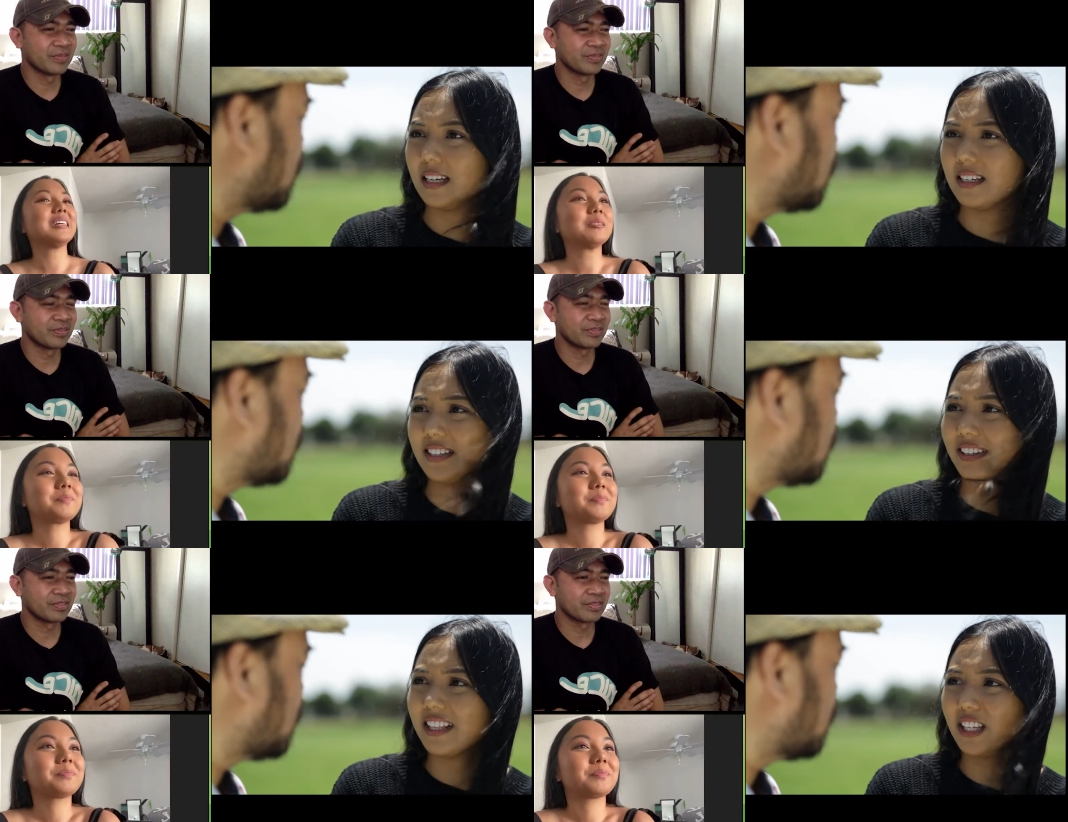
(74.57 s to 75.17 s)
Speaker 1: Is
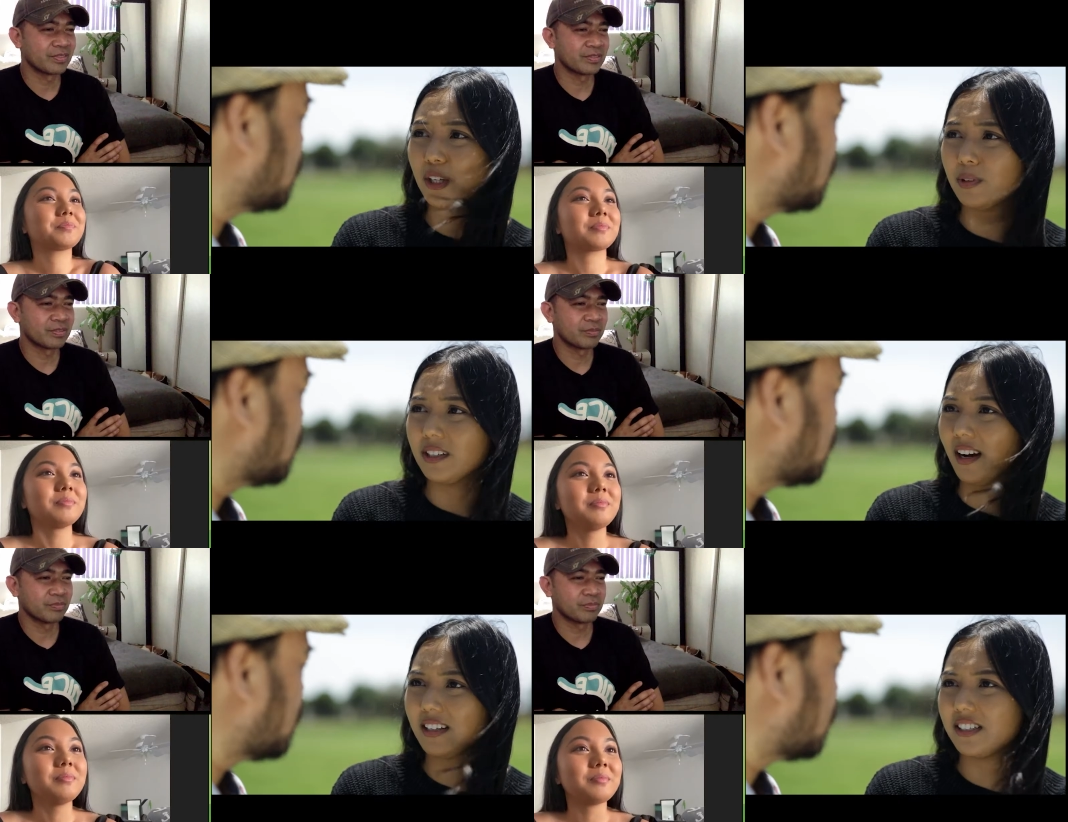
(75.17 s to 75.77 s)
there anything you would
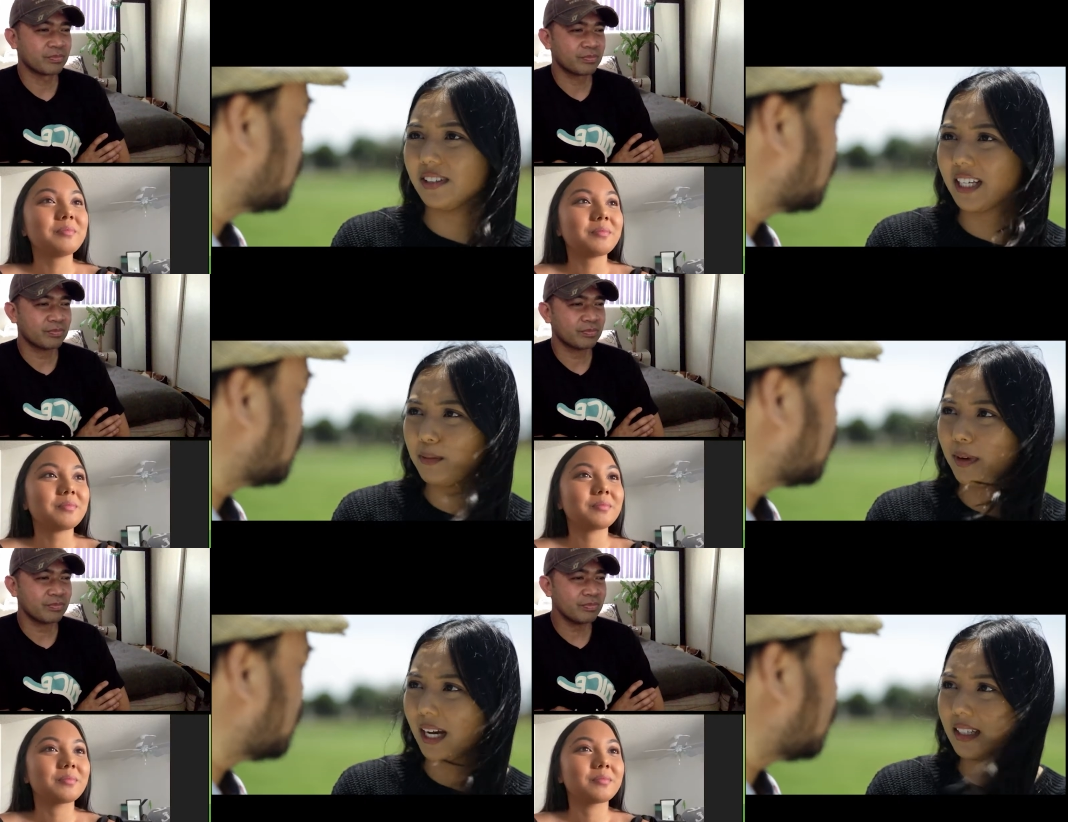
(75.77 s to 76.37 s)
not do to get
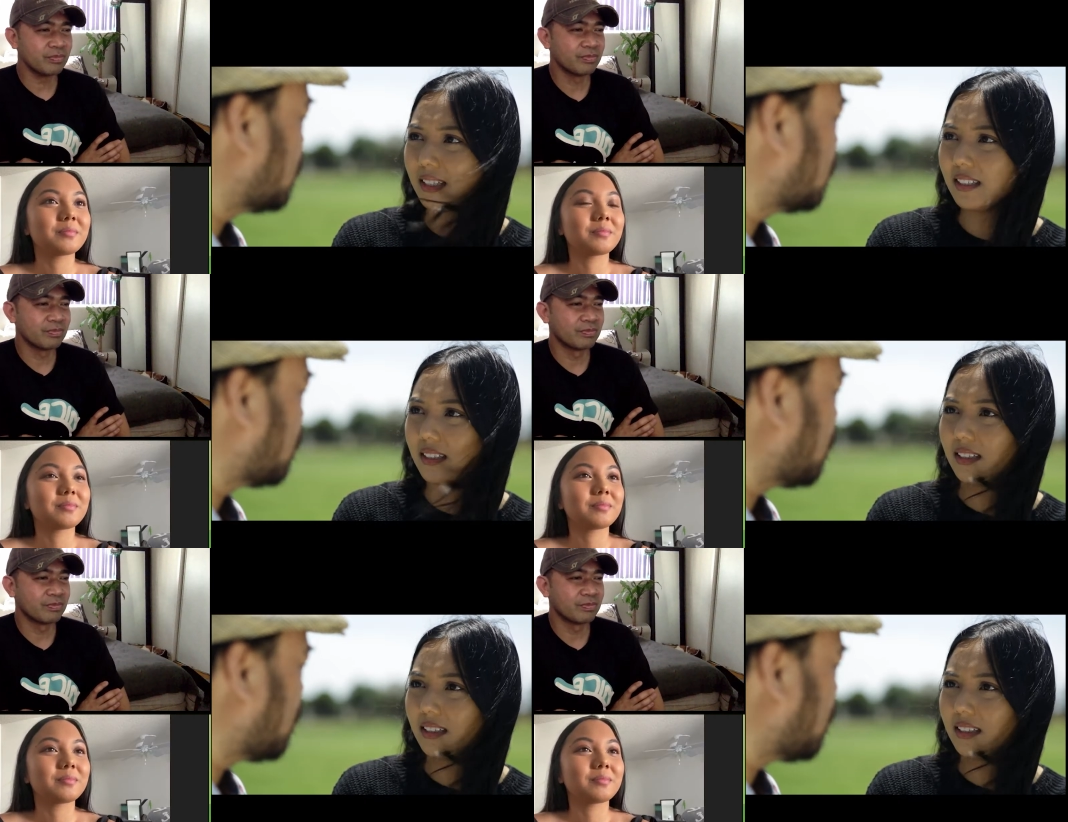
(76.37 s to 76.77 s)
it back?